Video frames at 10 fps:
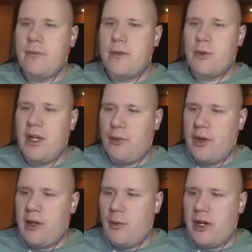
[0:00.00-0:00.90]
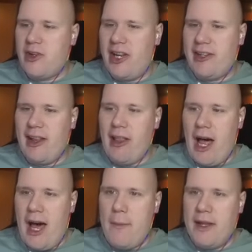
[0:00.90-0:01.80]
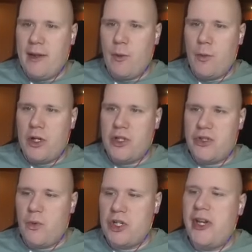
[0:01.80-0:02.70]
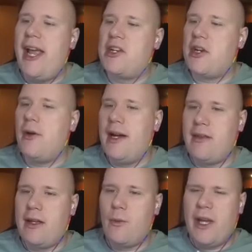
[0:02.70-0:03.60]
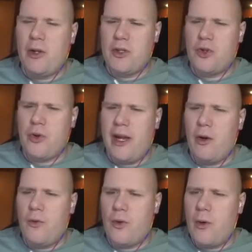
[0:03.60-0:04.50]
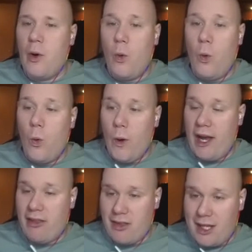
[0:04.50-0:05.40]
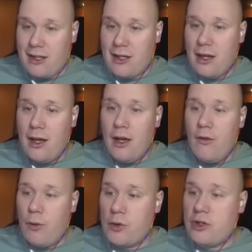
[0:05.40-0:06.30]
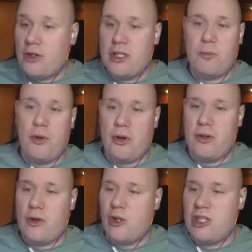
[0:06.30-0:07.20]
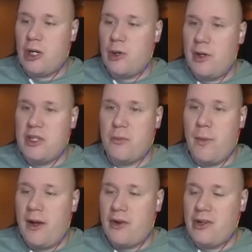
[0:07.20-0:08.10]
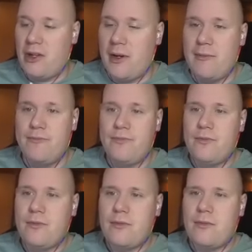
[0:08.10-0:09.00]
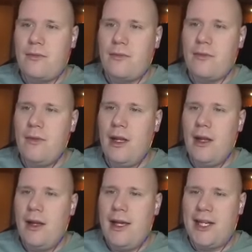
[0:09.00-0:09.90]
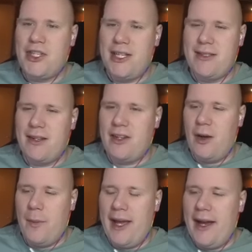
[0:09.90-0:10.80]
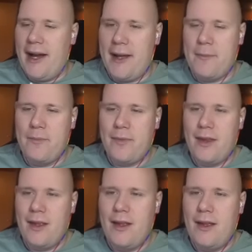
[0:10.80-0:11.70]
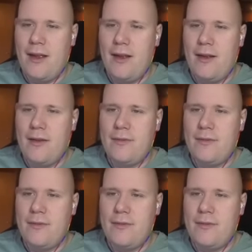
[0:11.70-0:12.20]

So we definitely want to take the lab, and then we want to just rush the HQ, I think. We could also try and go for a... Oh, I think Fortune just put her cruiser in range of my artillery. Yeah, she has the dumb AI. Alright,